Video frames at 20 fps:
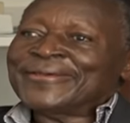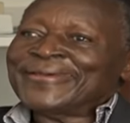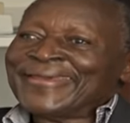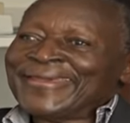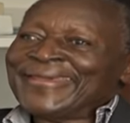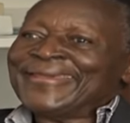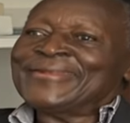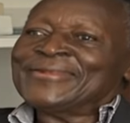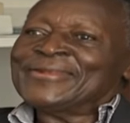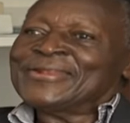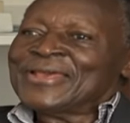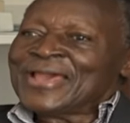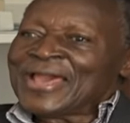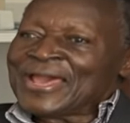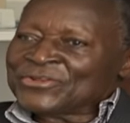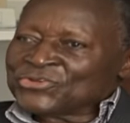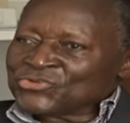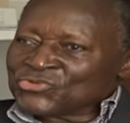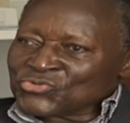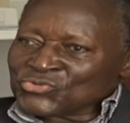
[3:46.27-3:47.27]
in
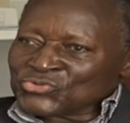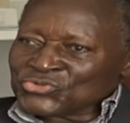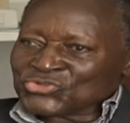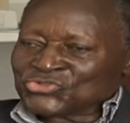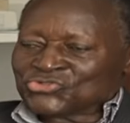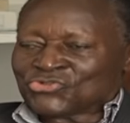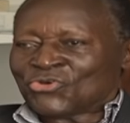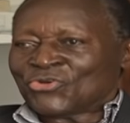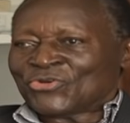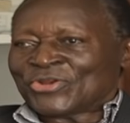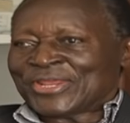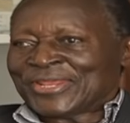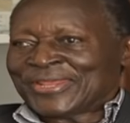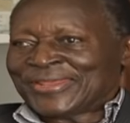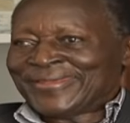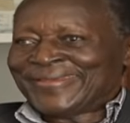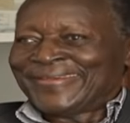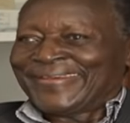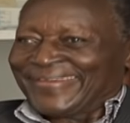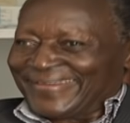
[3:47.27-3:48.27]
a true story